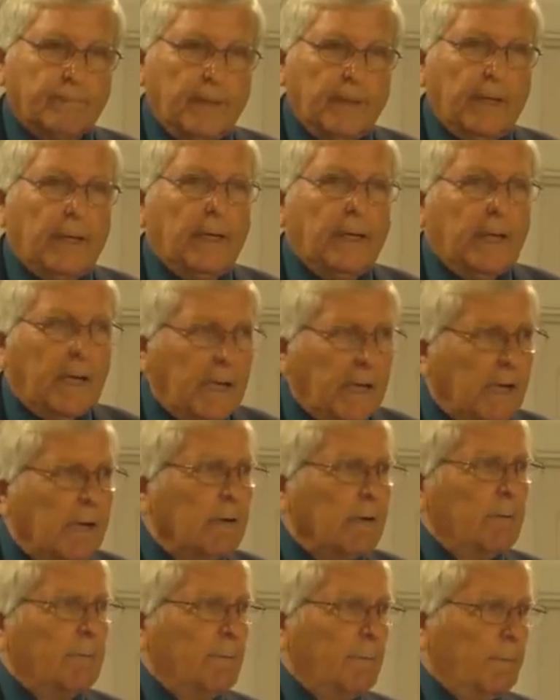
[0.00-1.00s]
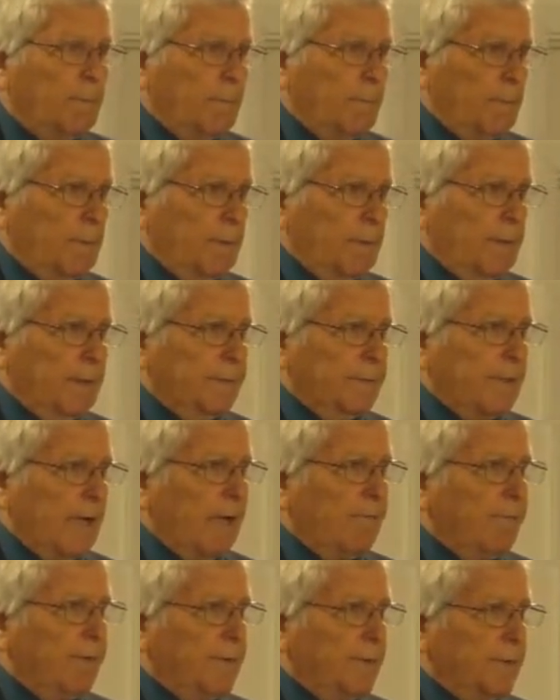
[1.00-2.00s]
in him is
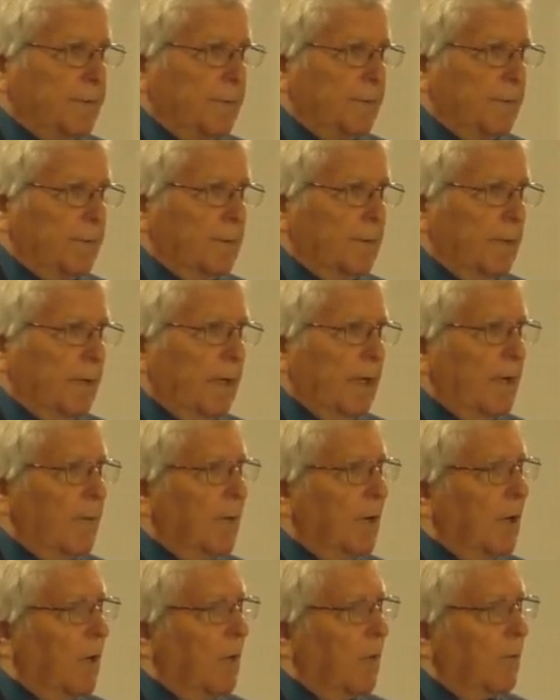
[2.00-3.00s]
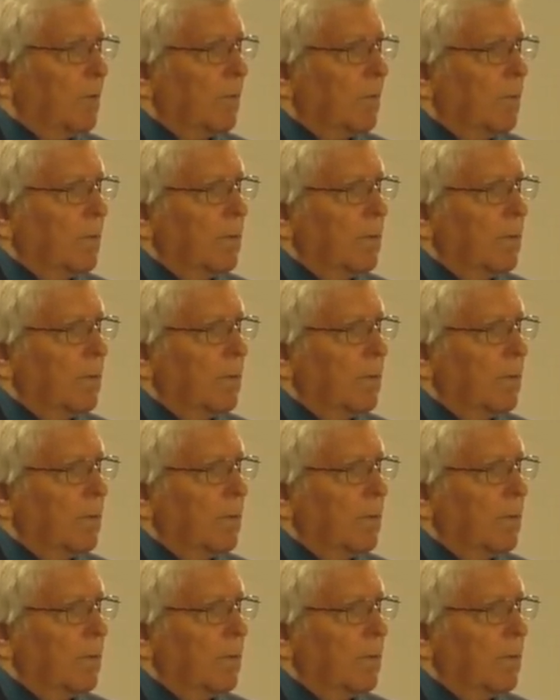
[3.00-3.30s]
salvation, and him alone.